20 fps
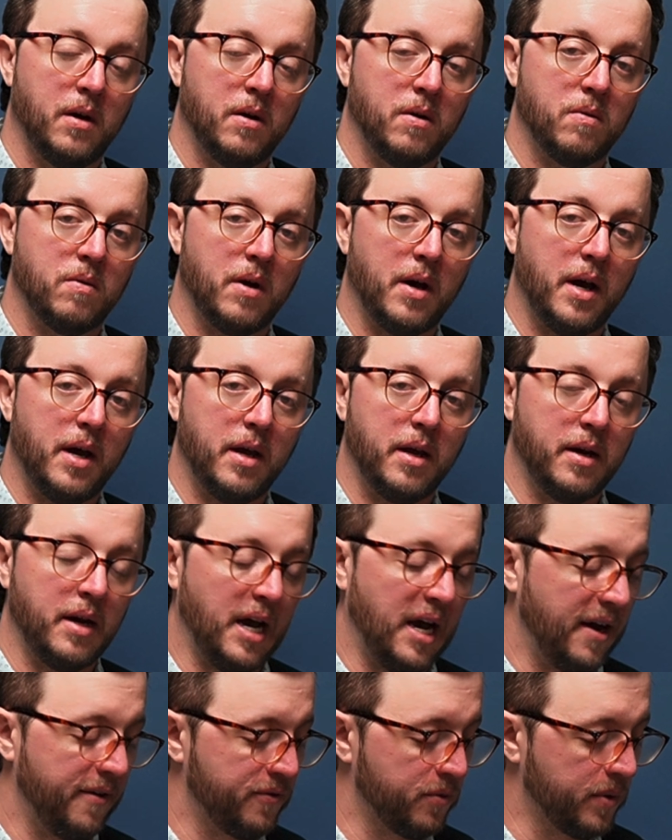Right, and
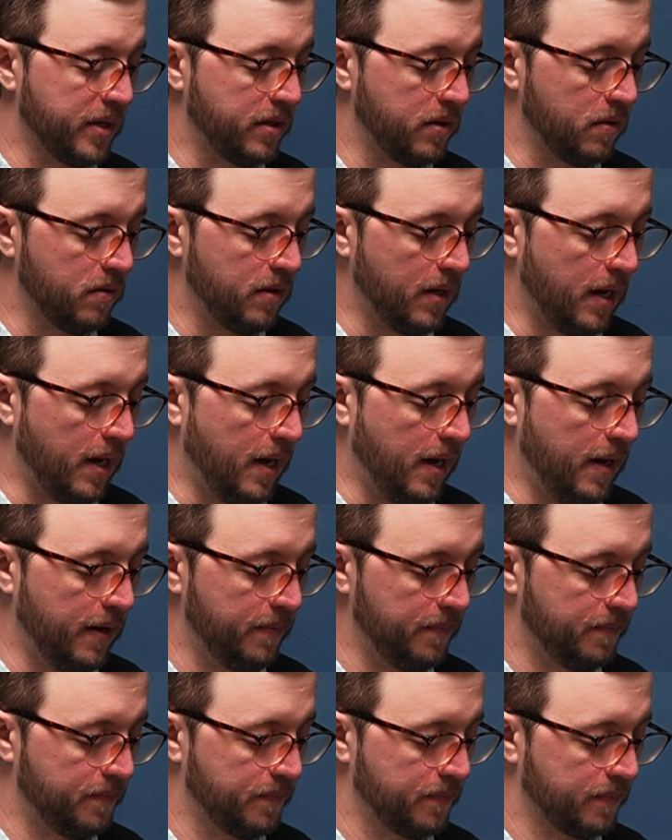after we do that,
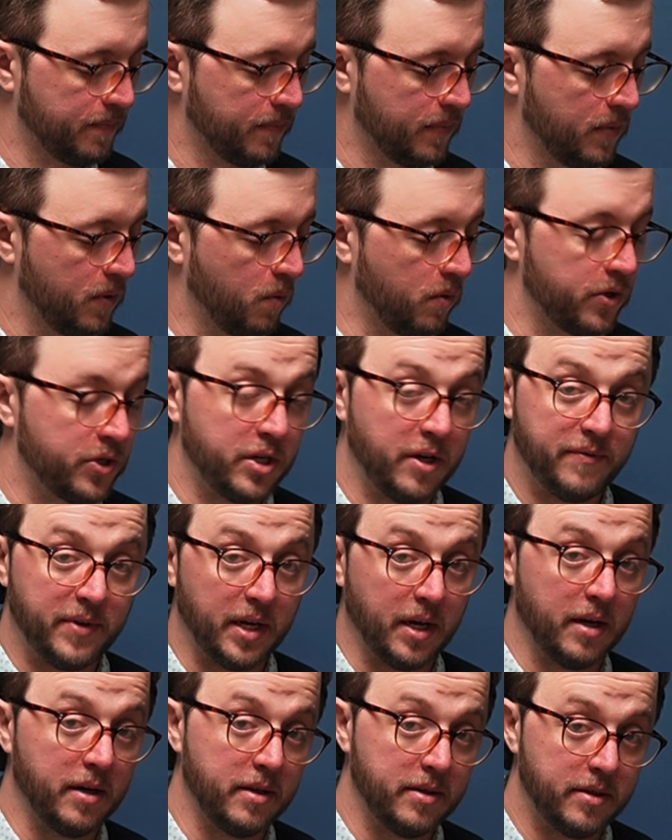we're
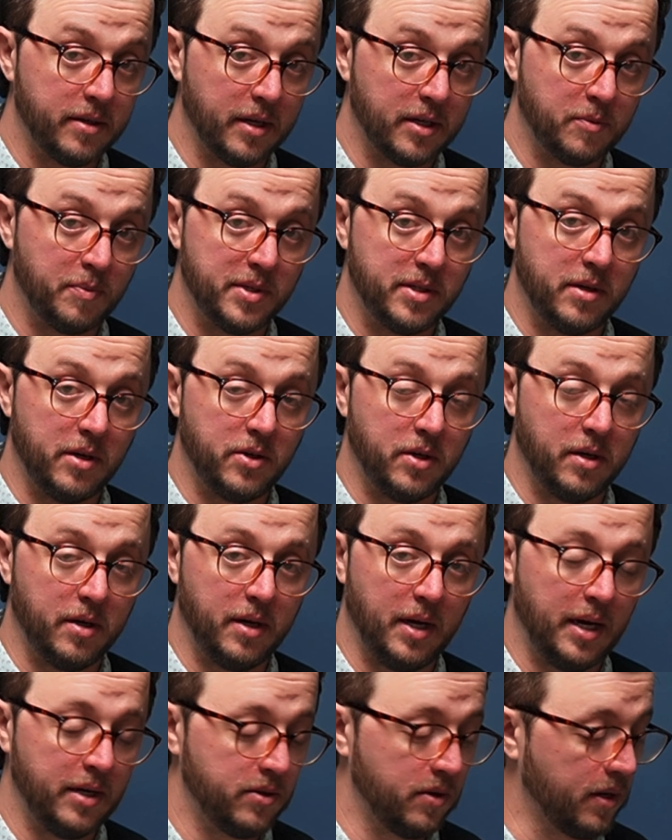shifting into 6th position,
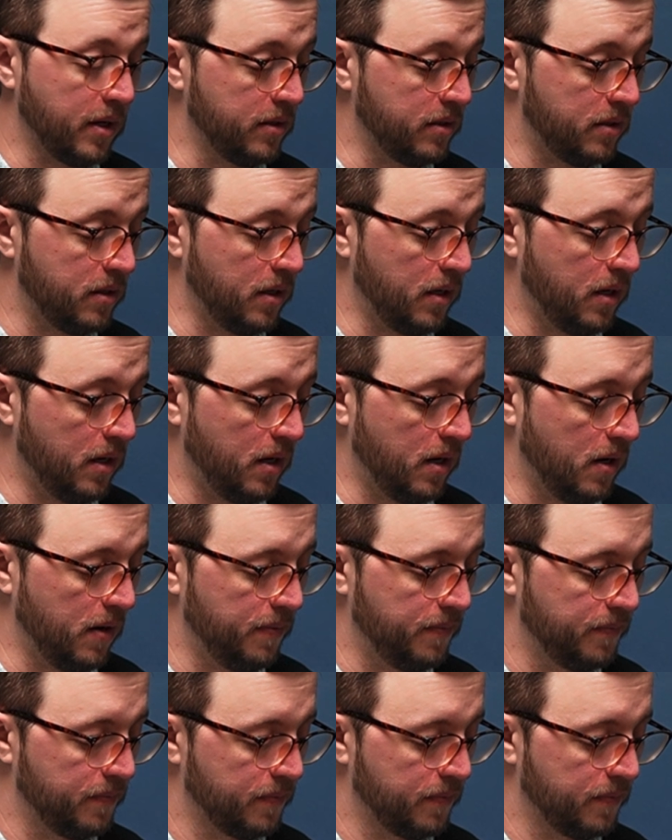as you can see here.